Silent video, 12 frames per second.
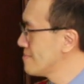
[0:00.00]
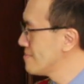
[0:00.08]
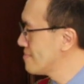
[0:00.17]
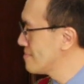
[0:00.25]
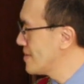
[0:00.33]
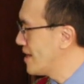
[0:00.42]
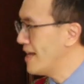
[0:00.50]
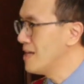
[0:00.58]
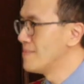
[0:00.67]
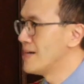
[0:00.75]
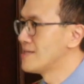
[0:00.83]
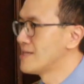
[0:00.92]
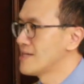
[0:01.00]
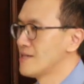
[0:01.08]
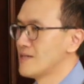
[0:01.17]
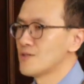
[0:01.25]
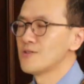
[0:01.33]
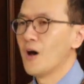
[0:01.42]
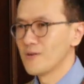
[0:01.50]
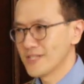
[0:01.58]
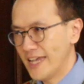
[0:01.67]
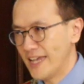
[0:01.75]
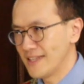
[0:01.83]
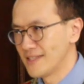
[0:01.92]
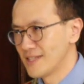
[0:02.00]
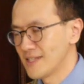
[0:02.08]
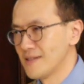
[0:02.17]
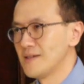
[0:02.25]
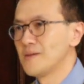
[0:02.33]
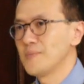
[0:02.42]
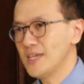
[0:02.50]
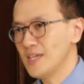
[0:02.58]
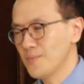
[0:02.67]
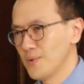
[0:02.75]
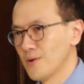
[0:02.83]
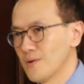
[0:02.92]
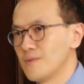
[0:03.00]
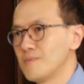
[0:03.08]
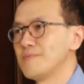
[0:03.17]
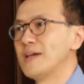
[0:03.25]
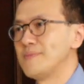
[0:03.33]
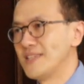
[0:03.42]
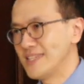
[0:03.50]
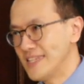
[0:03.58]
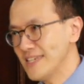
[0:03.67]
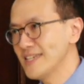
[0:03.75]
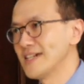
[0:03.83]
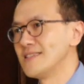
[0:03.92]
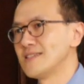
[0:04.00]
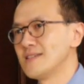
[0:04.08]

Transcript: element to the ordained people, maybe the deacon,